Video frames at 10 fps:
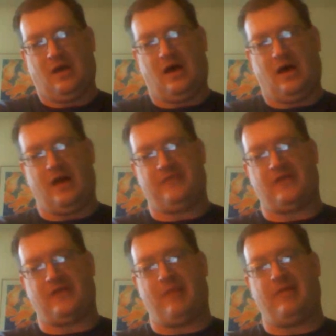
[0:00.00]
There's a
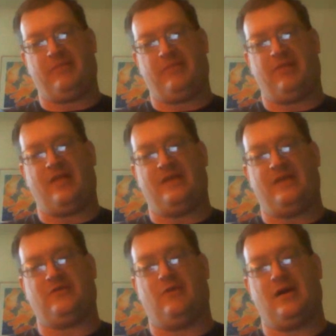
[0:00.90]
couple other plot
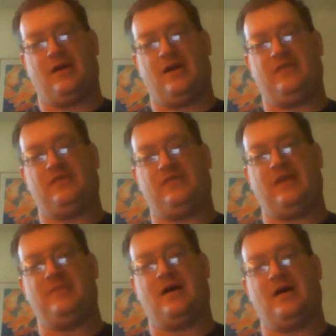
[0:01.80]
lines going on at the
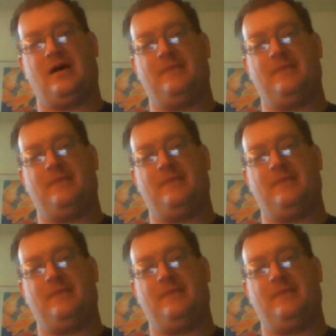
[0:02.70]
same time.